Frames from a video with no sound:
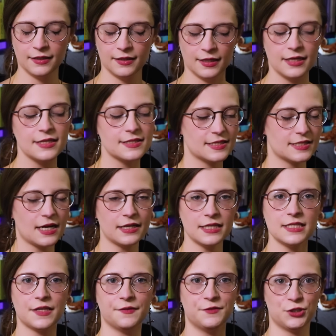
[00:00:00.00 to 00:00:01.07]

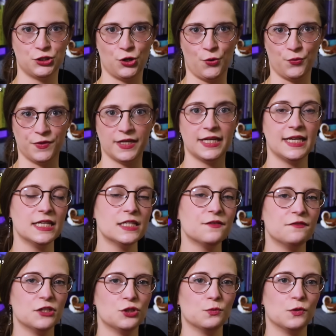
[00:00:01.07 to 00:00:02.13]
Studies have shown that
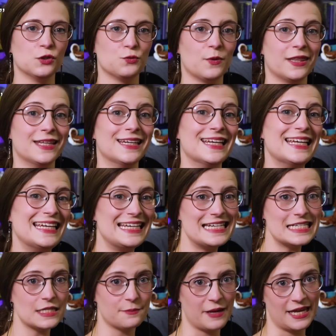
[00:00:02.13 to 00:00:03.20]
individuals with an
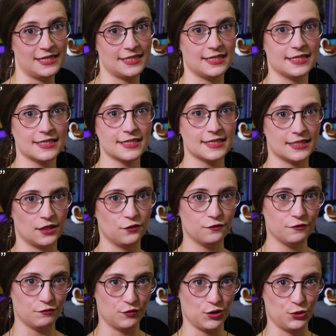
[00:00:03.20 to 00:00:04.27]
independent
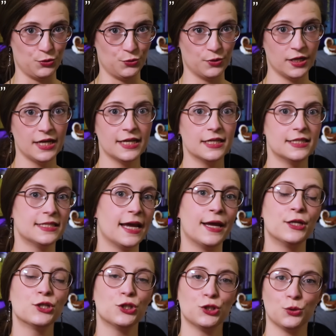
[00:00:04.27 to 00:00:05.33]
self-view
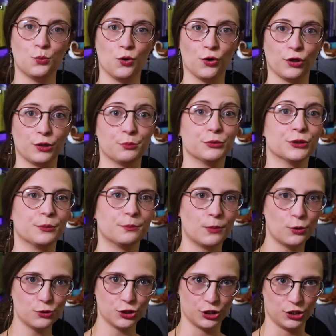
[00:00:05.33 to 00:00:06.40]
tend toward
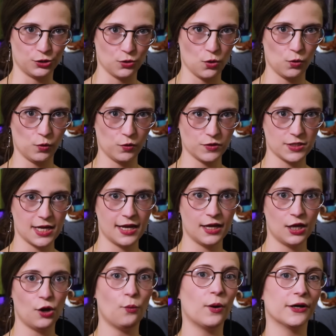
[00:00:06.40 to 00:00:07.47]
promotion goals,
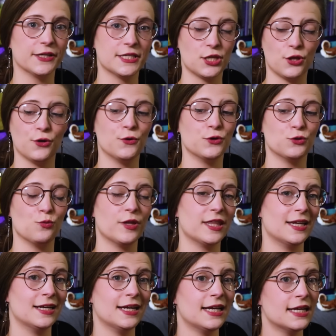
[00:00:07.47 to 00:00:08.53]
whereas those with
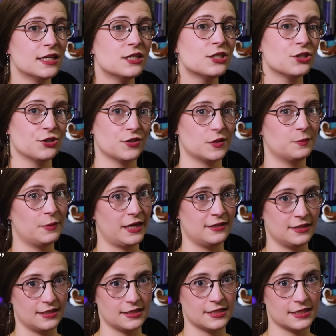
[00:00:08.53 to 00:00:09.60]
an
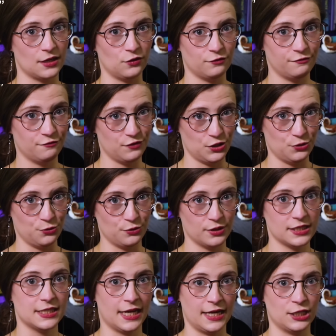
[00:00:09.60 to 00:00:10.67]
interdependent self-view
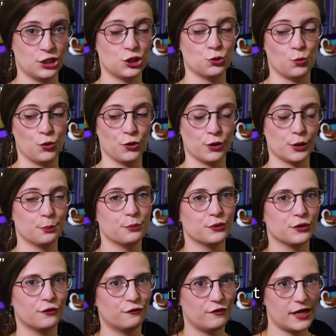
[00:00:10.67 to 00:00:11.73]
tend toward
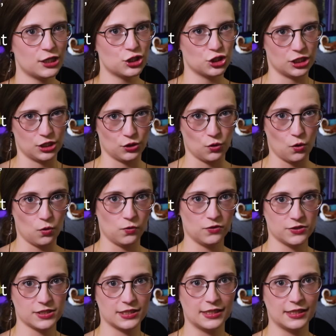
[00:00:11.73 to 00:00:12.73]
prevention goals.